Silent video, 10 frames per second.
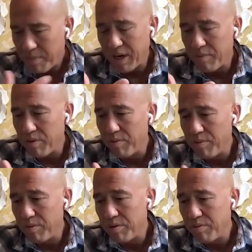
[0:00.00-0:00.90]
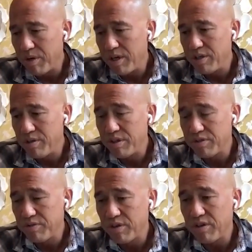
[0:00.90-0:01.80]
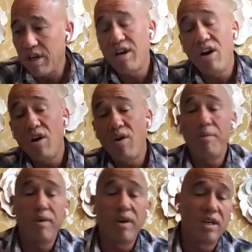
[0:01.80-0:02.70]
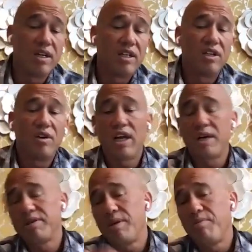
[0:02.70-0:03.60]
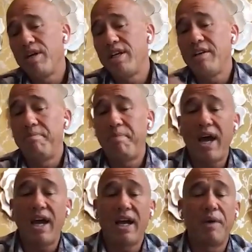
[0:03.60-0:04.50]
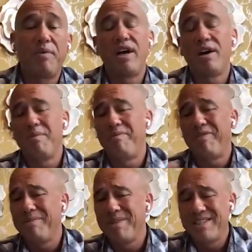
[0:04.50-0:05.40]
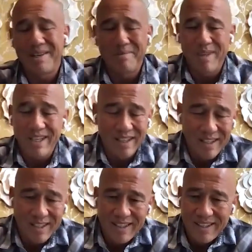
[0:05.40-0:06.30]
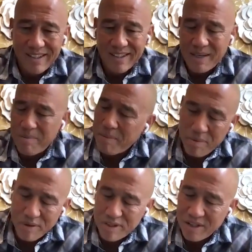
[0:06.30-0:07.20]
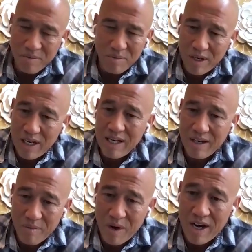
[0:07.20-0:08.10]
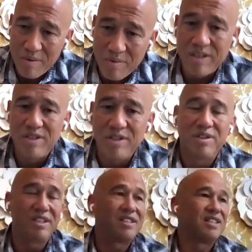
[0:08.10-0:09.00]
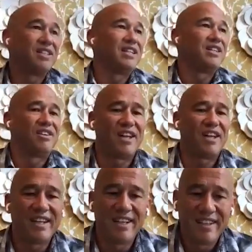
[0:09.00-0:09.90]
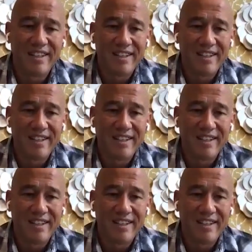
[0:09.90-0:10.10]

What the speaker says: I'll be like, well, what are you doing this for? And they're like, oh, I want to, I like your son, I want to give back, I want to help families. And I'm like, come on, bullshit. Why do you want to do this? And they're like,